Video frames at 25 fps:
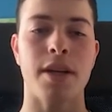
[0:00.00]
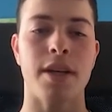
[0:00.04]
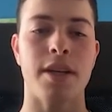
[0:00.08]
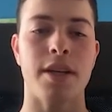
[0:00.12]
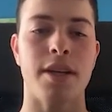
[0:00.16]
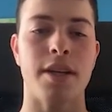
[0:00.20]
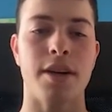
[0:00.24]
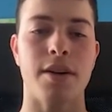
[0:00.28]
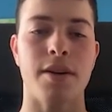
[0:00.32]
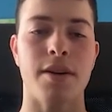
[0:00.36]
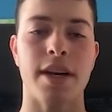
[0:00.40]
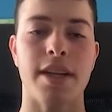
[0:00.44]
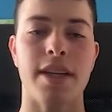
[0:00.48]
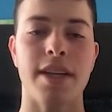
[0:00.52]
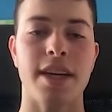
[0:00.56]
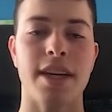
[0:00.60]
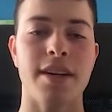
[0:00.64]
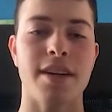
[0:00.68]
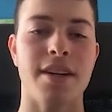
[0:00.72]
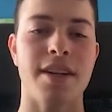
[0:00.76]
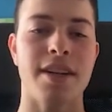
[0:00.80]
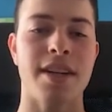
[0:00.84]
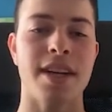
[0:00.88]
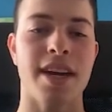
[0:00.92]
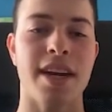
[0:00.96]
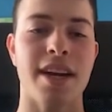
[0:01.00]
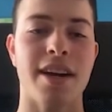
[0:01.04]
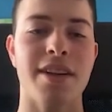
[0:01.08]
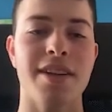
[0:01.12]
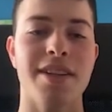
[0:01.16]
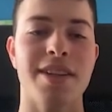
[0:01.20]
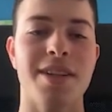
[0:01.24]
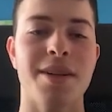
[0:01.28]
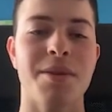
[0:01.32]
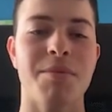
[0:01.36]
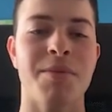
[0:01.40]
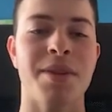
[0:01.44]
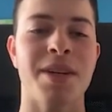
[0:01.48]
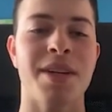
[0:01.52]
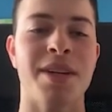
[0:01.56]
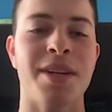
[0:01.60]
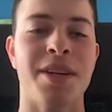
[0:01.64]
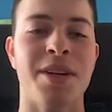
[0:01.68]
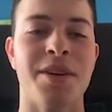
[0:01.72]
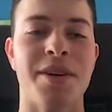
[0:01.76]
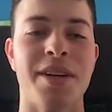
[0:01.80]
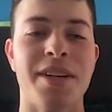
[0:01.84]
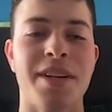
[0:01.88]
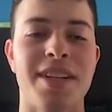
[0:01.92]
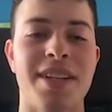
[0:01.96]
and at the end of the day, I'll still be
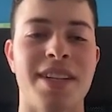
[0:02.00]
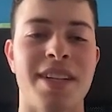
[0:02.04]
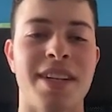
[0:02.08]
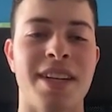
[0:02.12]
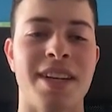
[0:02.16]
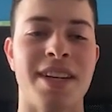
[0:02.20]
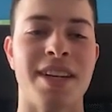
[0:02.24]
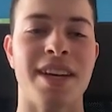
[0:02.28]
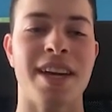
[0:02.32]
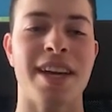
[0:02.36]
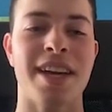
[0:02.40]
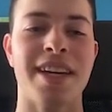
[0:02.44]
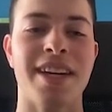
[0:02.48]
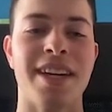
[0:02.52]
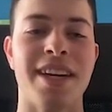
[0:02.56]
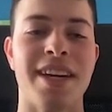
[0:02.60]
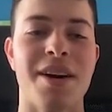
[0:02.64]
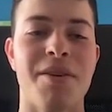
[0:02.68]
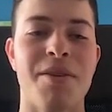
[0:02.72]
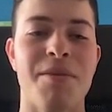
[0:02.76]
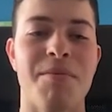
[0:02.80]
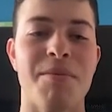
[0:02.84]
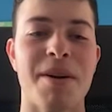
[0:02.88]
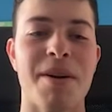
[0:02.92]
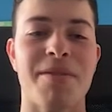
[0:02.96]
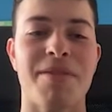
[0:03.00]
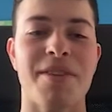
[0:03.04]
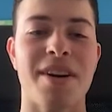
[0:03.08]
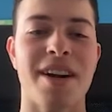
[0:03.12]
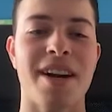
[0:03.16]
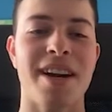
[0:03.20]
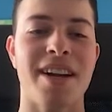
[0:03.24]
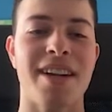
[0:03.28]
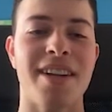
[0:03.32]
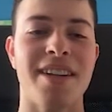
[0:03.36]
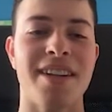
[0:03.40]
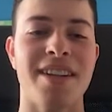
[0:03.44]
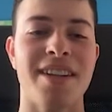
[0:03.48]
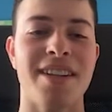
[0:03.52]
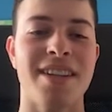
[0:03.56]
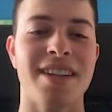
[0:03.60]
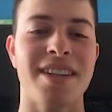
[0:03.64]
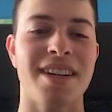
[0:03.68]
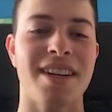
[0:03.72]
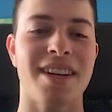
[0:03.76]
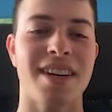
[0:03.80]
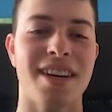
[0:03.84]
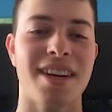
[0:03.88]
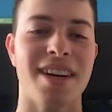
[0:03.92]
in UNC, hanging out with my friends,